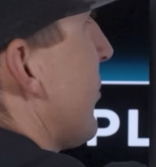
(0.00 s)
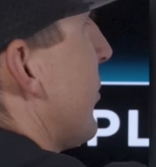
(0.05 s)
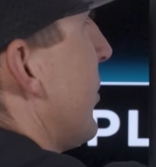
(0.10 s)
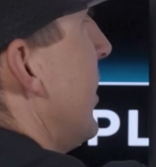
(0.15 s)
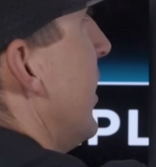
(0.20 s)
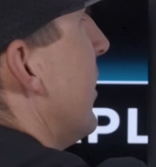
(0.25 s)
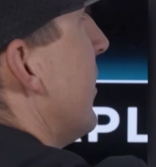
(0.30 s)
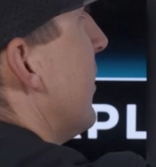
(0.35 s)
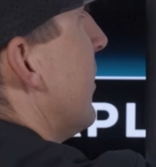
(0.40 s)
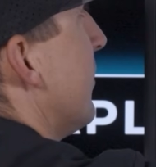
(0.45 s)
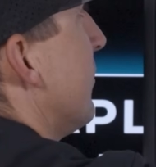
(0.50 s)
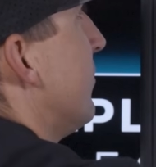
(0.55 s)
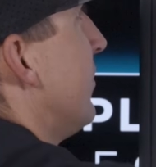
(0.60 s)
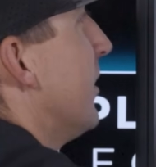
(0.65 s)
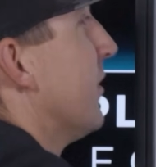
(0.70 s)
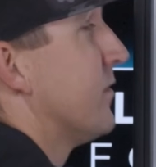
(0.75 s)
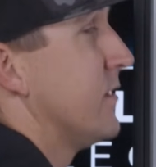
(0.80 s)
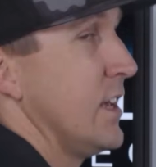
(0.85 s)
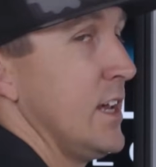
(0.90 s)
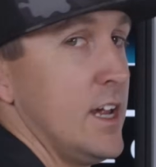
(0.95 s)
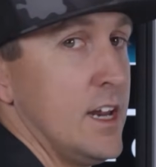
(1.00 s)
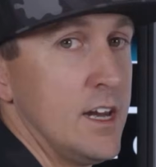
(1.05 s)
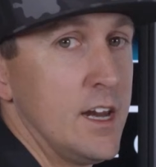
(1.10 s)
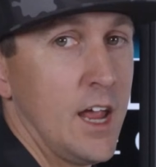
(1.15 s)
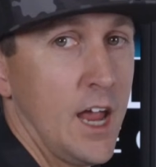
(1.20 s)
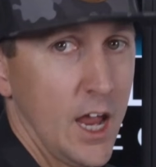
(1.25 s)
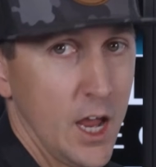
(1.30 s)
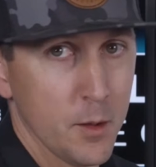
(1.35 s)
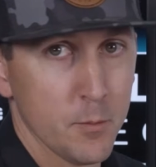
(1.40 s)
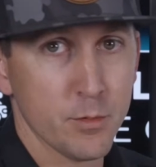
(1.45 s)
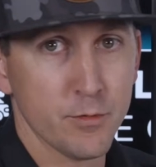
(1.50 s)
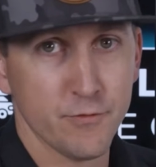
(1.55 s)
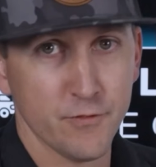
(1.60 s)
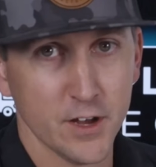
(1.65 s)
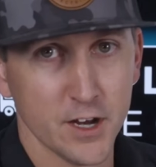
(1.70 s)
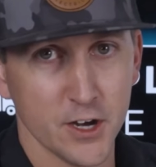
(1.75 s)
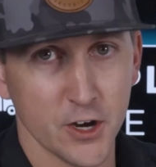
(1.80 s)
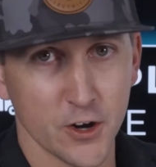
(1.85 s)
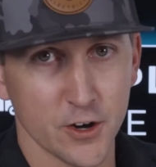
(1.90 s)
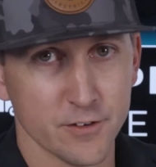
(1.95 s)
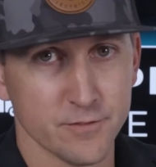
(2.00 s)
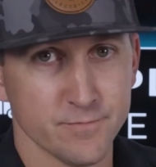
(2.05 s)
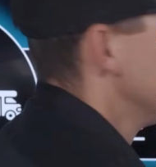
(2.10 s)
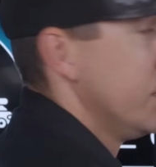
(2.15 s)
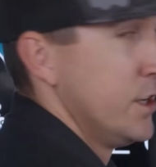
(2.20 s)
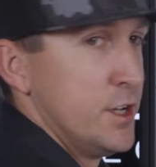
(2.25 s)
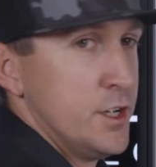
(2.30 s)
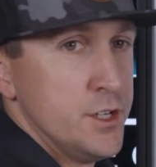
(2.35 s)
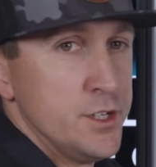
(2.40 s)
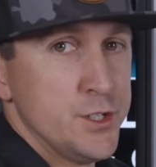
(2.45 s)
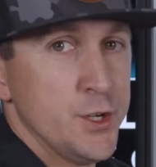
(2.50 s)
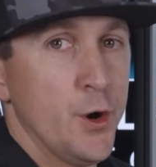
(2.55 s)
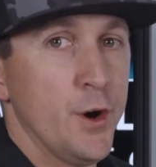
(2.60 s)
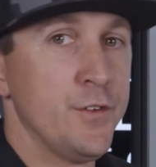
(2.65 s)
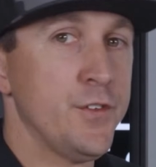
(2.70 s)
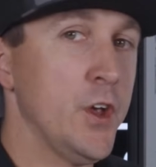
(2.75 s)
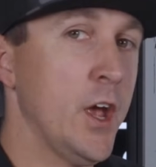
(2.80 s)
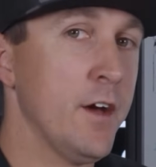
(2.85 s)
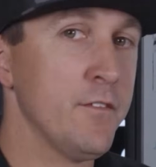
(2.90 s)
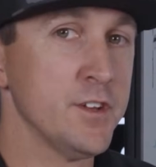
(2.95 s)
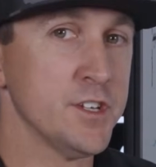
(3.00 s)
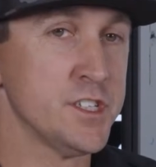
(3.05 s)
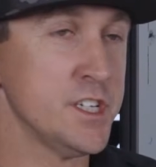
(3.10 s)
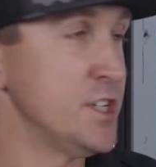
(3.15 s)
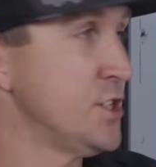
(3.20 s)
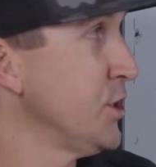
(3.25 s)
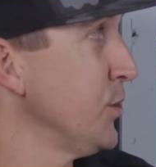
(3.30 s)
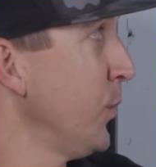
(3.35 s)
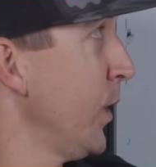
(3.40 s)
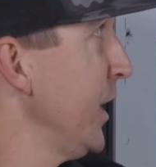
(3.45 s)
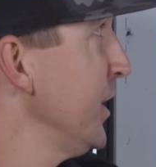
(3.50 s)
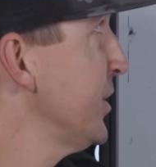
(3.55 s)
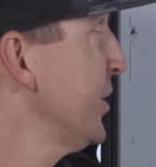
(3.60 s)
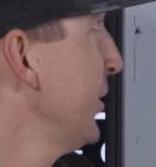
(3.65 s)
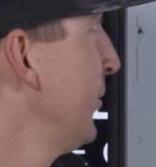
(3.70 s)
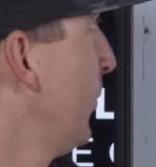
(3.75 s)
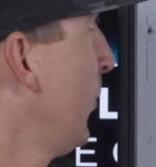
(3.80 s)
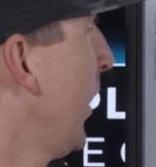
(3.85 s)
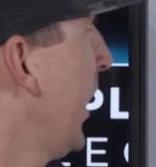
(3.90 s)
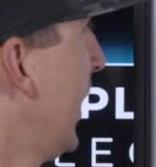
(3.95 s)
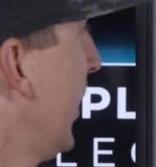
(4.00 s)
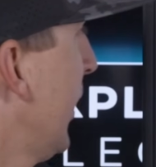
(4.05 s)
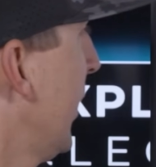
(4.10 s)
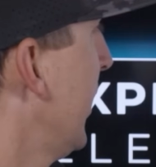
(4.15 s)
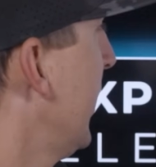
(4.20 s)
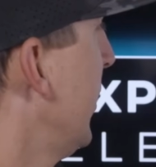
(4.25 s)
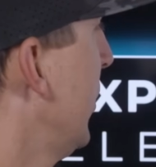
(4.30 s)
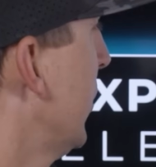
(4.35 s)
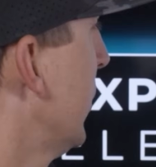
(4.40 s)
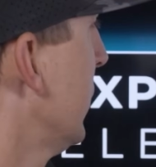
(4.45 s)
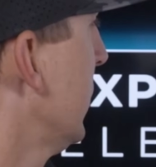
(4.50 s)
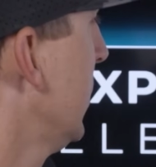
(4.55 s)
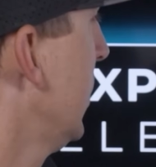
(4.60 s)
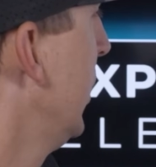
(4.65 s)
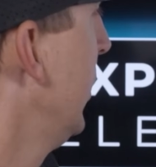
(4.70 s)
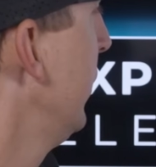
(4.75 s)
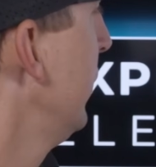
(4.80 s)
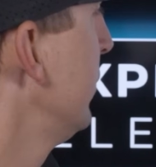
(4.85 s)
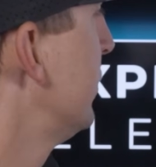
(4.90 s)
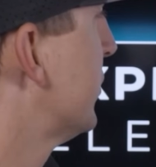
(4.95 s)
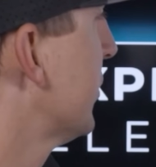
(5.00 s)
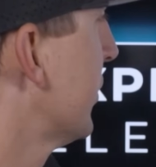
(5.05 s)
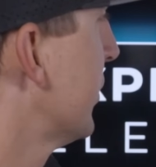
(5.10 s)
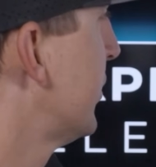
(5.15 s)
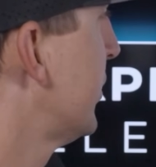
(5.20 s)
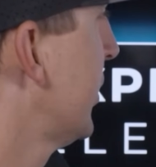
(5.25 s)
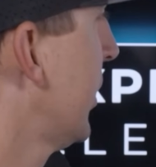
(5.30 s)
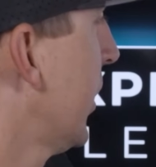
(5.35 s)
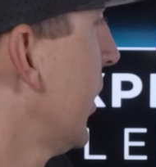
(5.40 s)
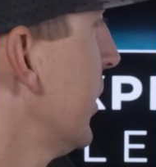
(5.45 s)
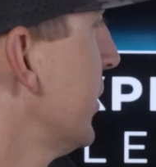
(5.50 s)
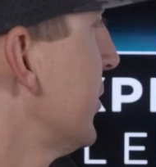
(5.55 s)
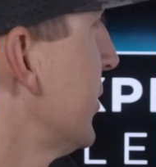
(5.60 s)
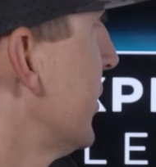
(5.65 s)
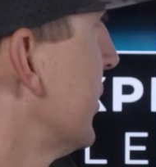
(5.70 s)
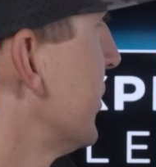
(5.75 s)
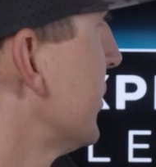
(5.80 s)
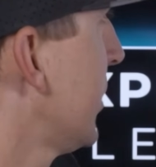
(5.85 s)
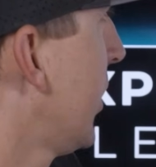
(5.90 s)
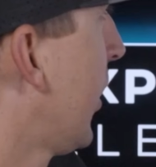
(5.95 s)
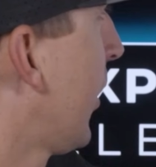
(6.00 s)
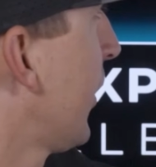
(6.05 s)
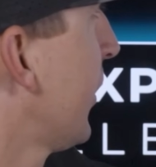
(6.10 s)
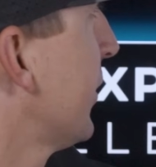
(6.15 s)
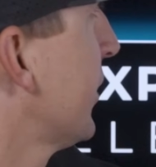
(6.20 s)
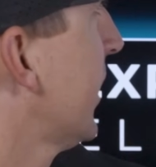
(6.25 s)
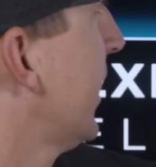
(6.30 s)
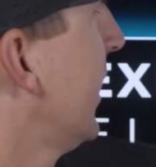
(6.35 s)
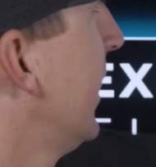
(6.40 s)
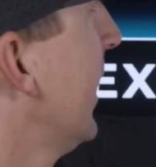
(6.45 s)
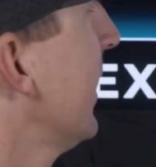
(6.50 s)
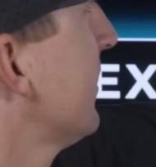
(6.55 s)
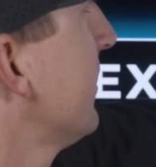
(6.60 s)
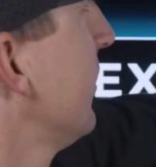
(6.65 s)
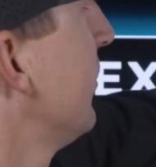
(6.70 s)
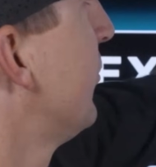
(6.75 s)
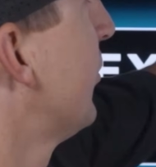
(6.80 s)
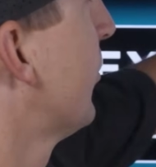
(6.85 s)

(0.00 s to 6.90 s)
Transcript: 315 amp figure. So if you have a situation where your loads or chargers aren't connected